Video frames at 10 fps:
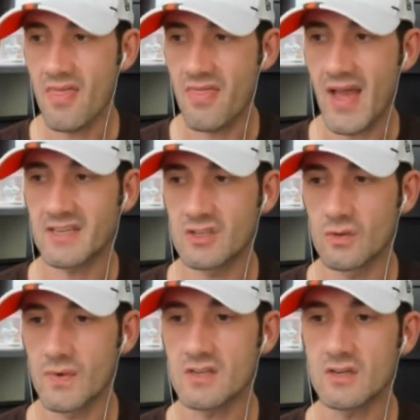That's
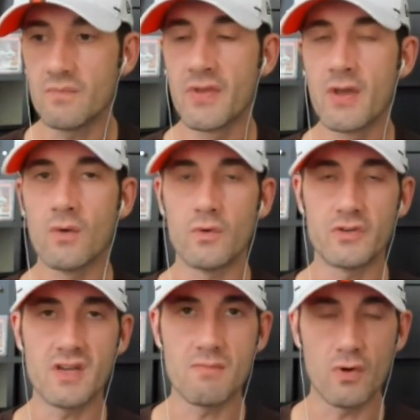the reason. We're
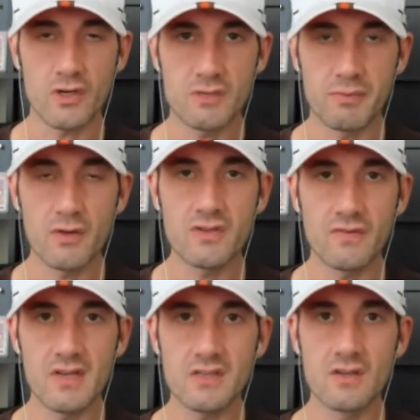seeing more
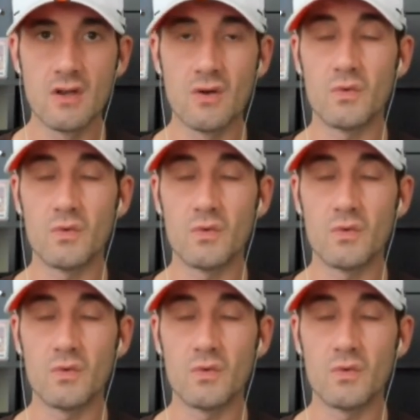explosiveness.